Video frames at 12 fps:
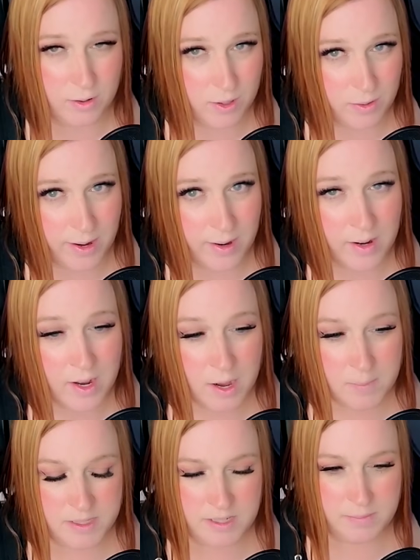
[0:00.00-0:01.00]
your whole career,
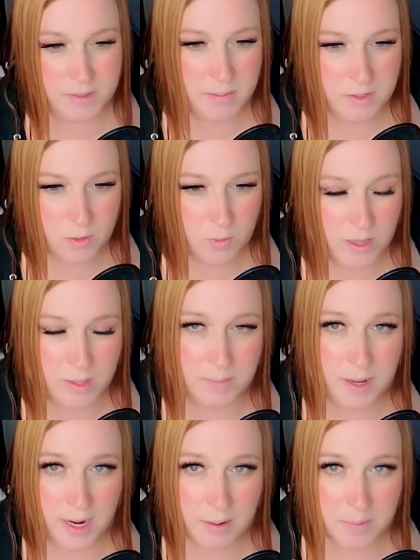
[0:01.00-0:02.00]
but sometimes you want the
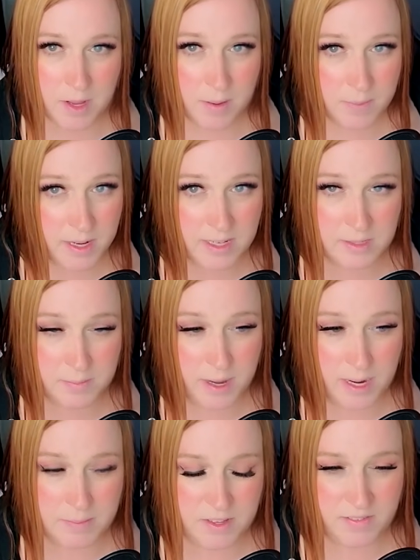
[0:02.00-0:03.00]
bottom because the
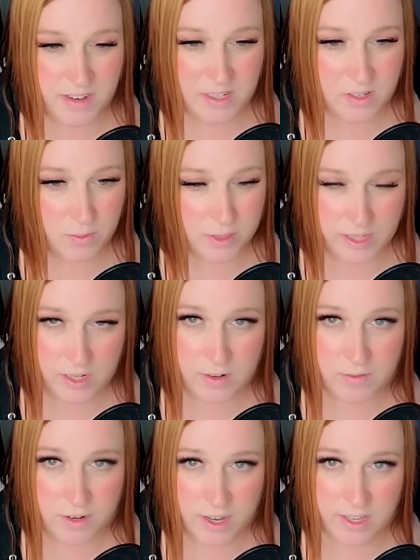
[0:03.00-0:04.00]
bottom's effects are really
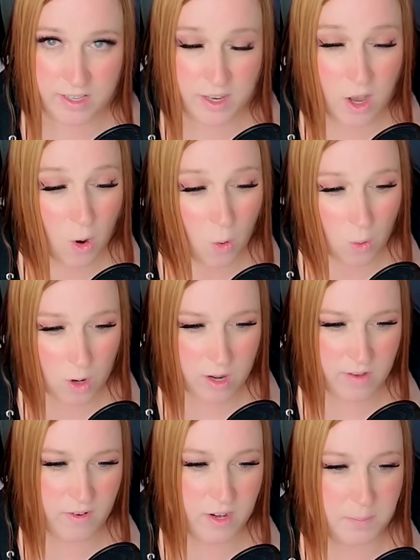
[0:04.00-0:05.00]
good for healing.
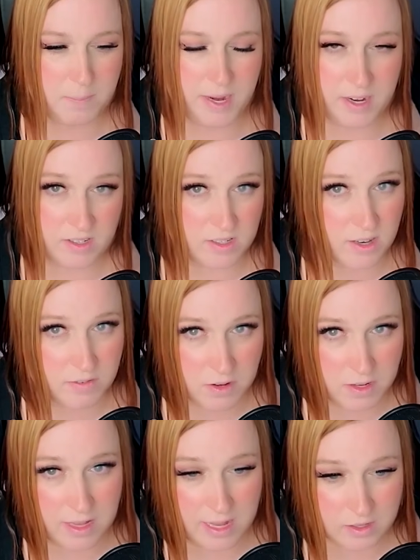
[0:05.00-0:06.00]
Or if you need Pierce,
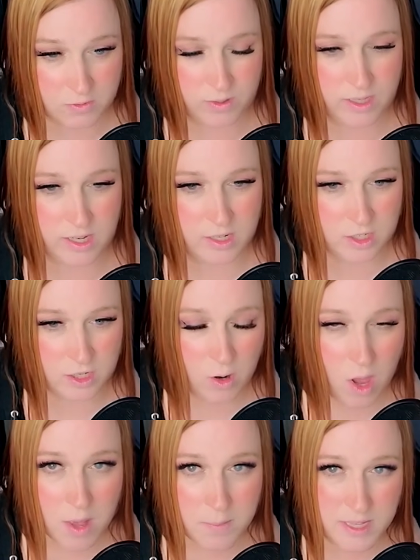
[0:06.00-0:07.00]
that's really good
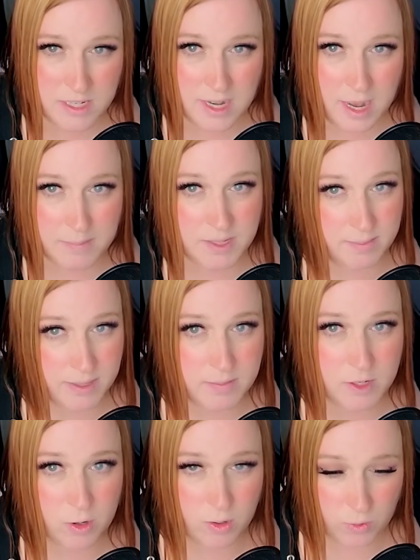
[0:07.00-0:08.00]
too. But the top,
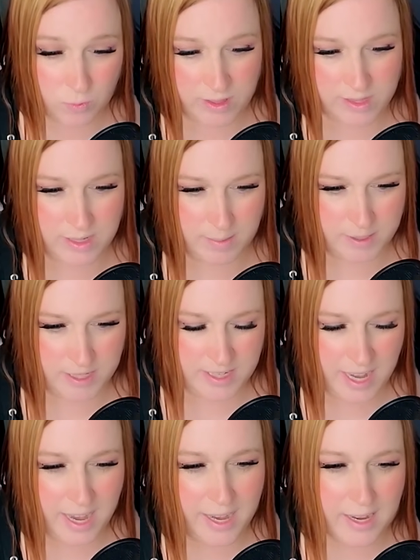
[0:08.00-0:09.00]
sometimes you're going to want the double
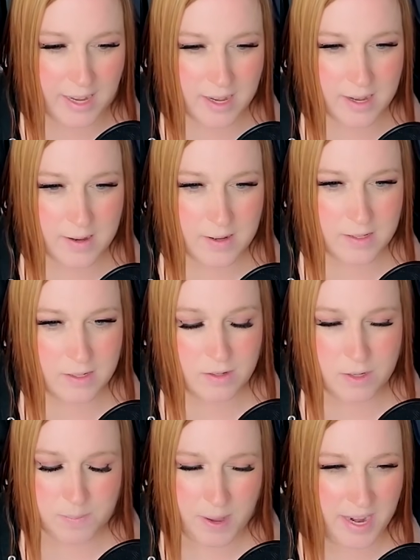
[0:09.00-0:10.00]
attack. So
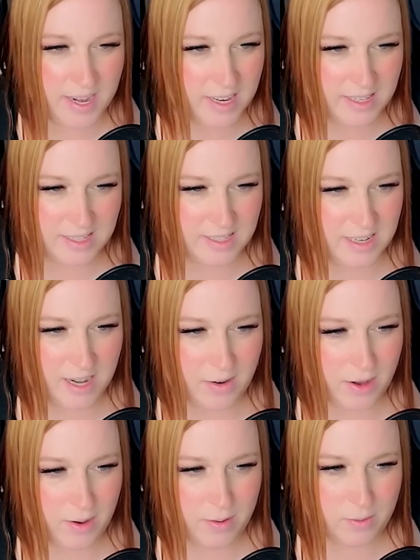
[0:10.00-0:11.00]
depending on the
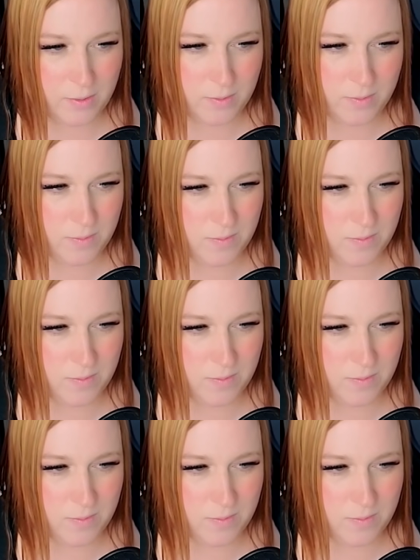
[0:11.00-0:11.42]
scenario,